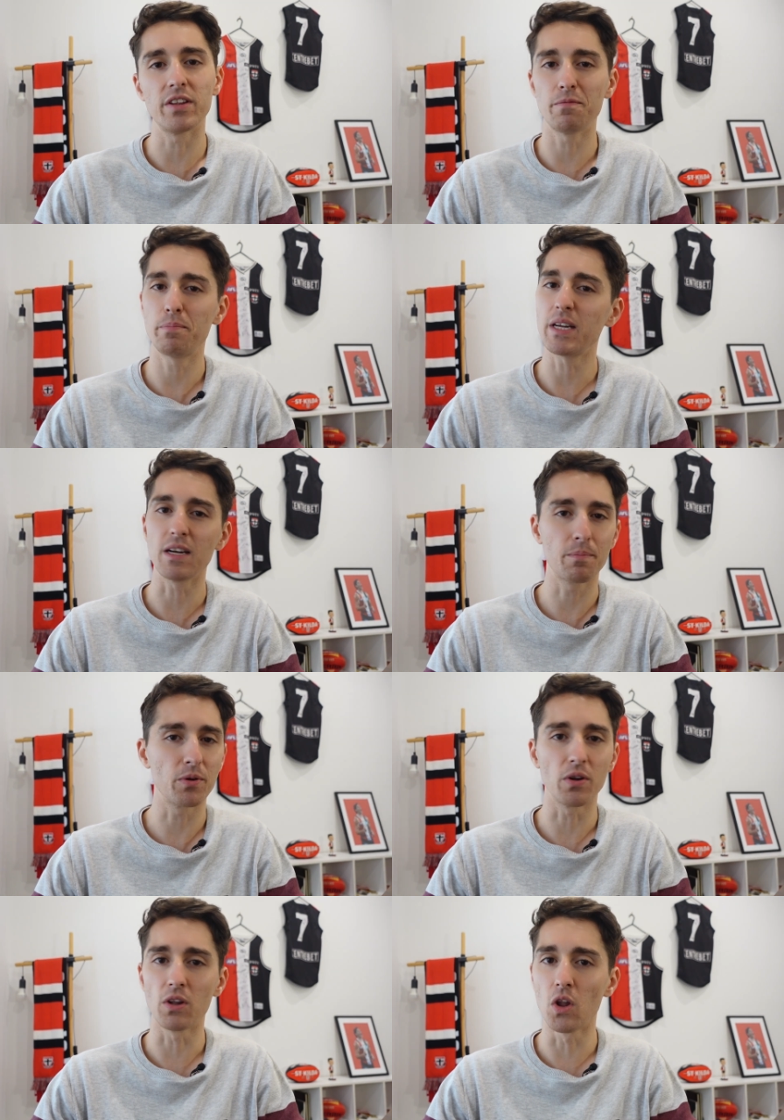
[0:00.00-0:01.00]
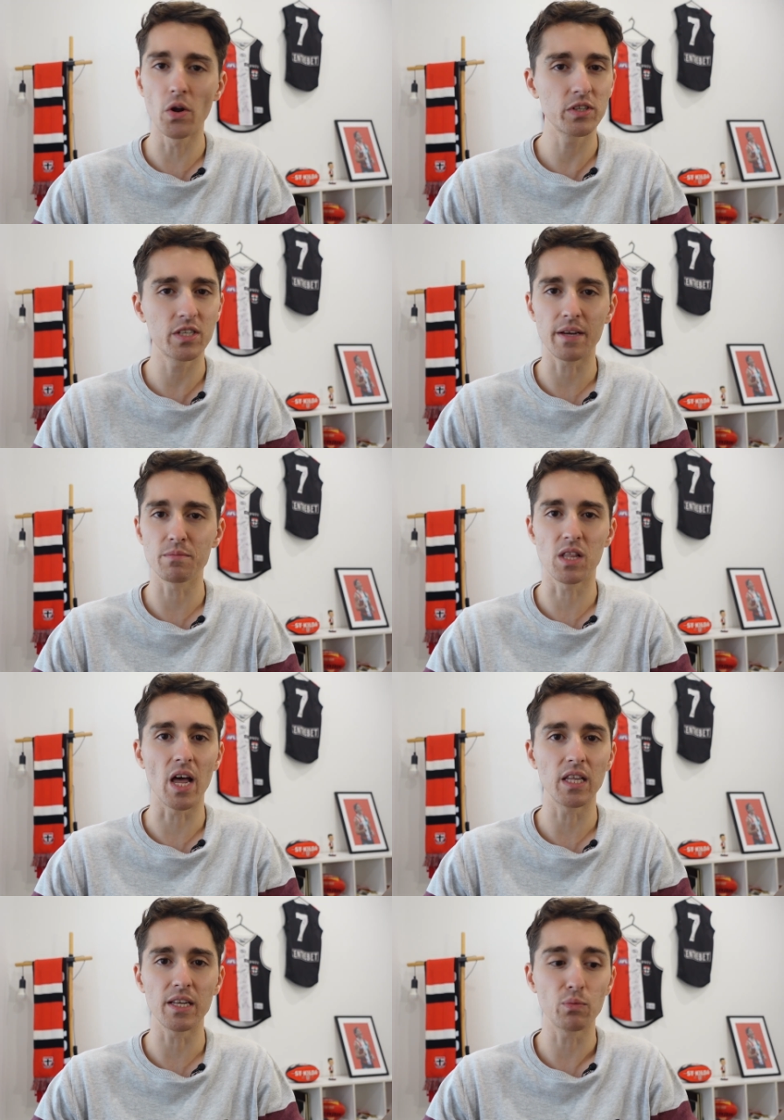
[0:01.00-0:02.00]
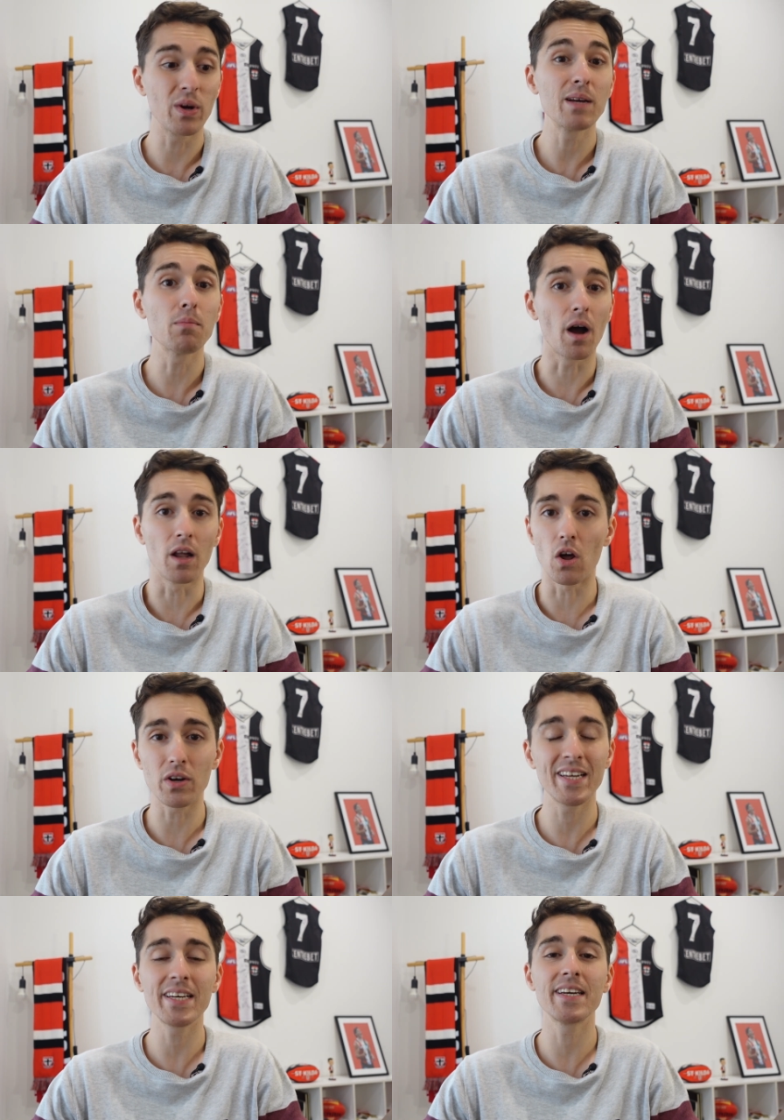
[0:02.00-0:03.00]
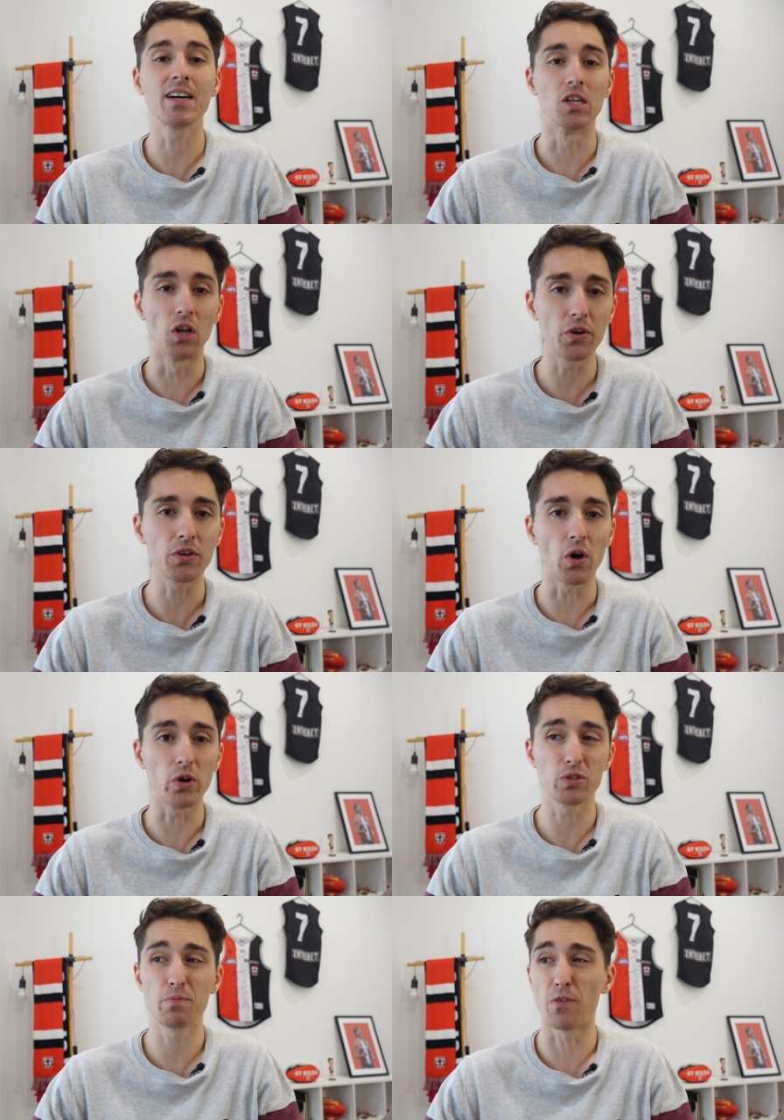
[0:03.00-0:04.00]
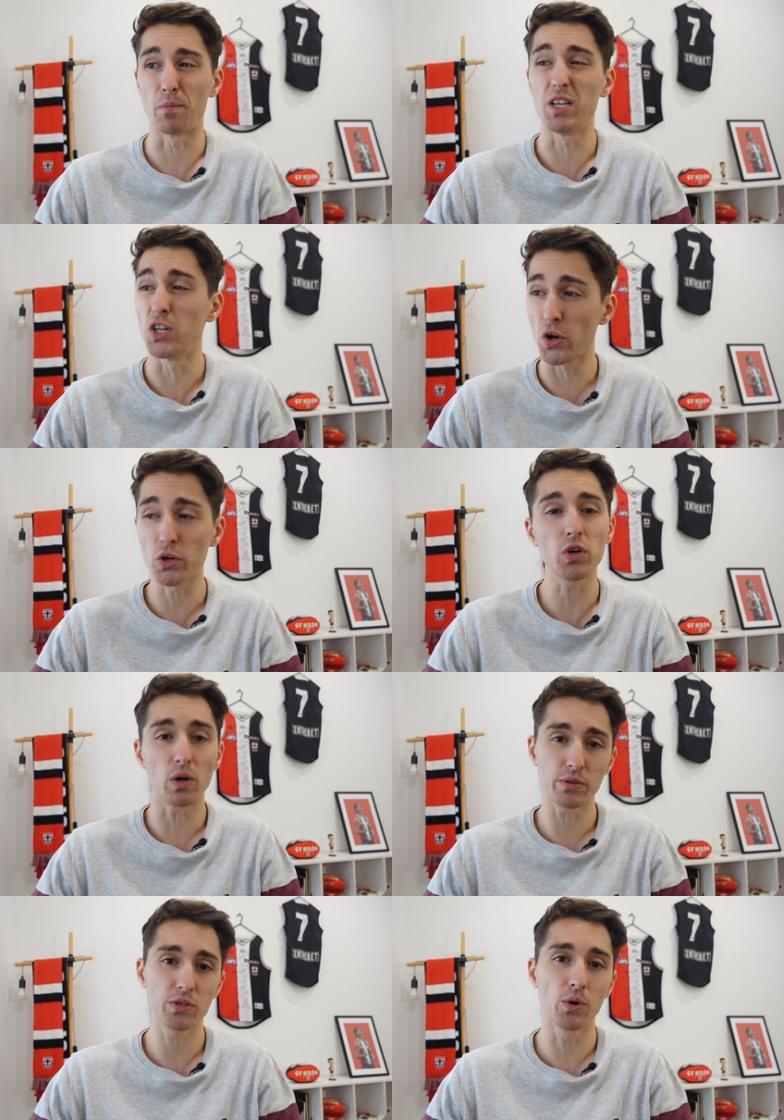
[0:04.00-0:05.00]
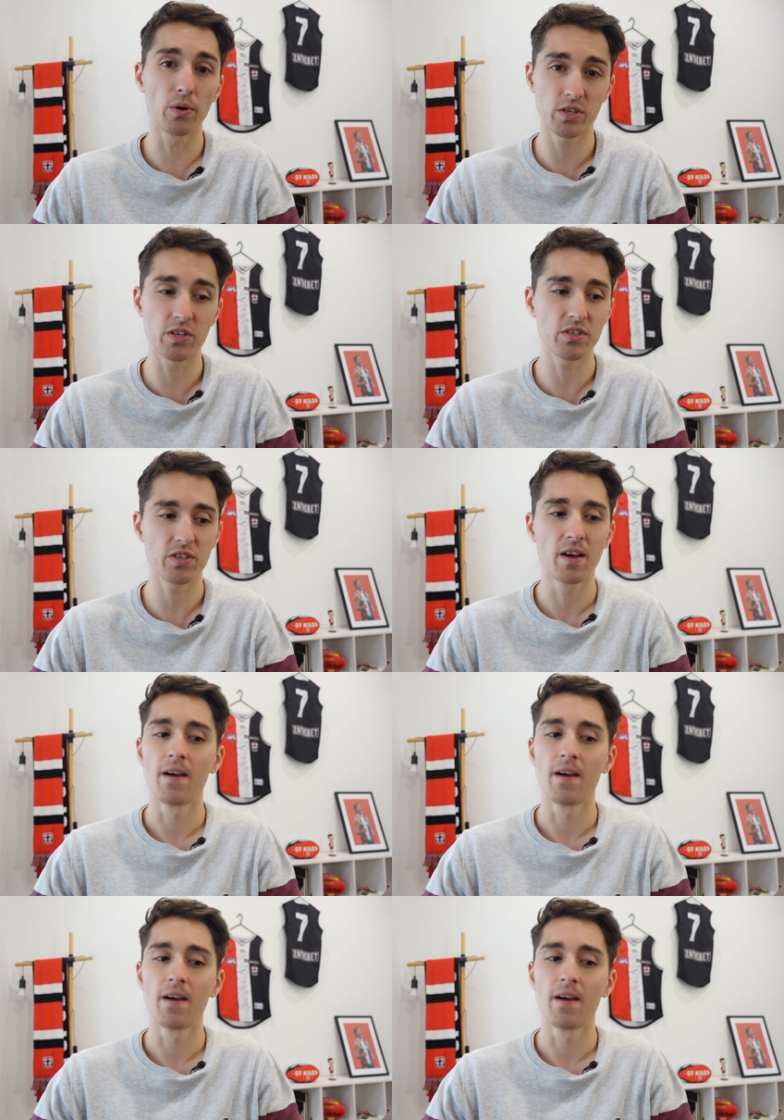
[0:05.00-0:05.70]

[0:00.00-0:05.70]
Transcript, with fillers: They've beaten up on a lot of teams lately, winning by a lot, kicking a lot of goals from a lot of goal sources.